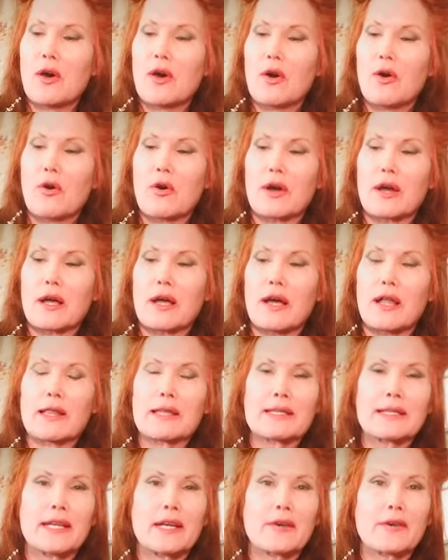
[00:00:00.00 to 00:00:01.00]
or
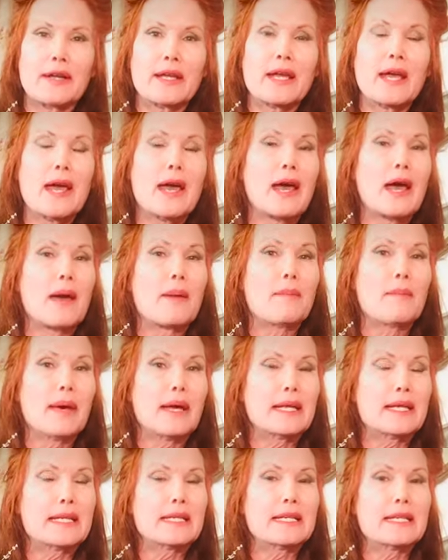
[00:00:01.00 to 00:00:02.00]
culinary, but
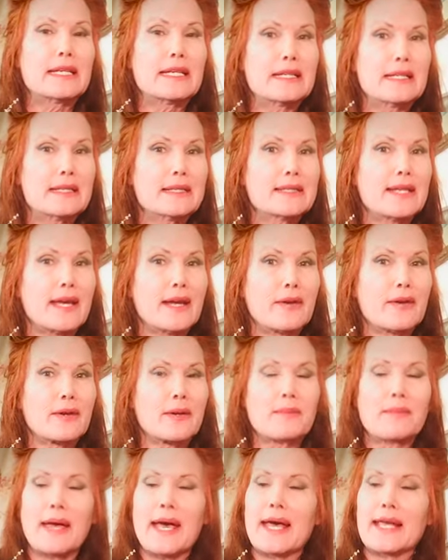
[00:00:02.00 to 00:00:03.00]
it is
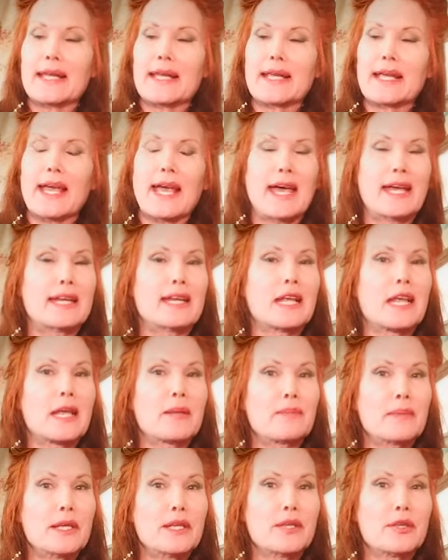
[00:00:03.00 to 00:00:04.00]
aromatic and it can
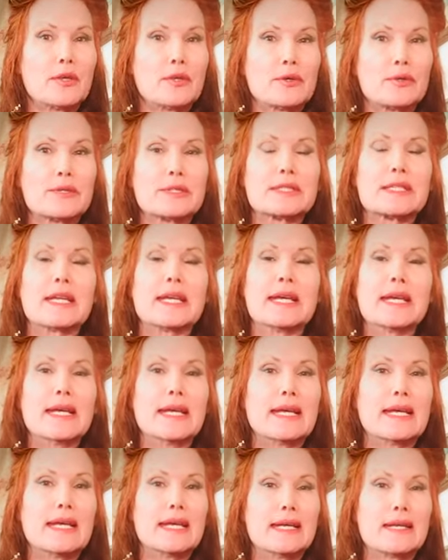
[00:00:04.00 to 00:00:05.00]
be used
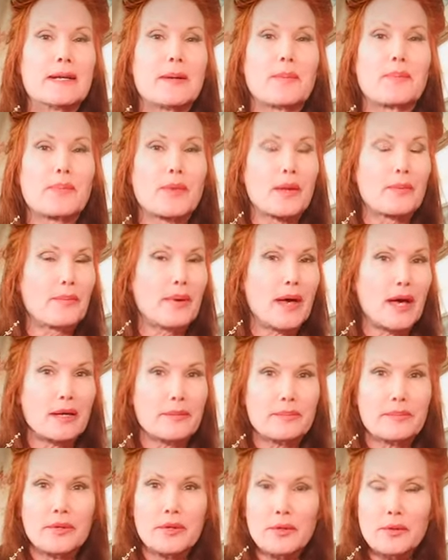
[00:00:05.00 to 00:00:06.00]
in
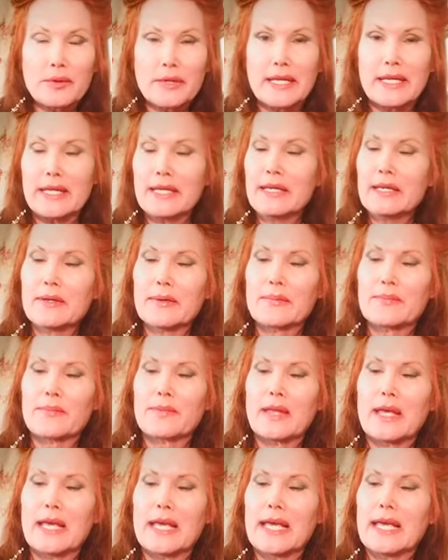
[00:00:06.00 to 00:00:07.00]
potpourri.
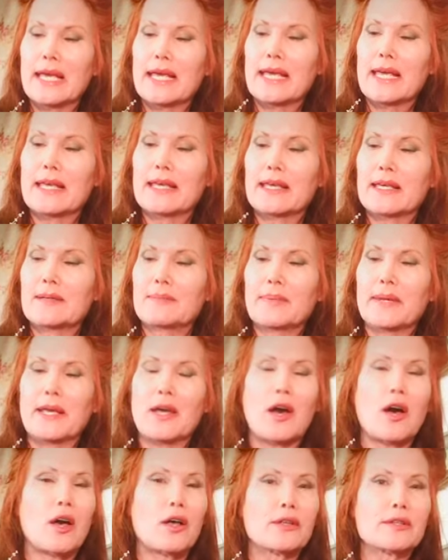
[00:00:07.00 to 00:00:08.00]
It can be
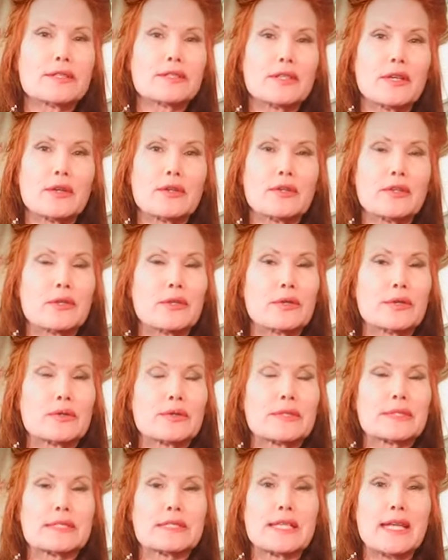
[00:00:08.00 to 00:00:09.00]
also
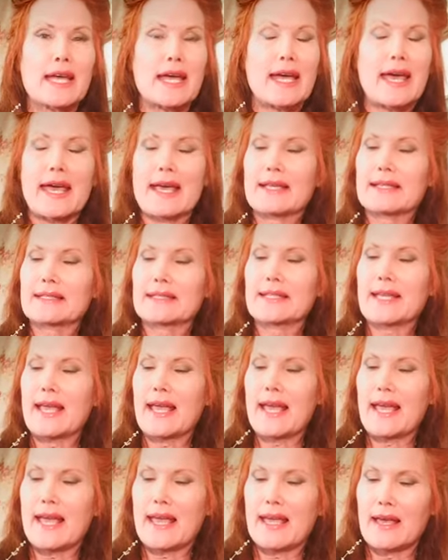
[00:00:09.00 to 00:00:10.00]
used as
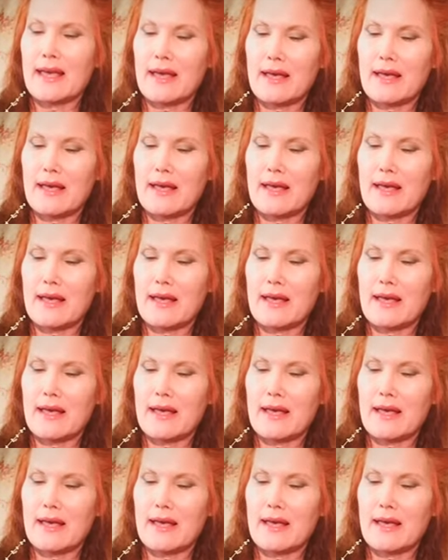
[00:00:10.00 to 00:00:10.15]
in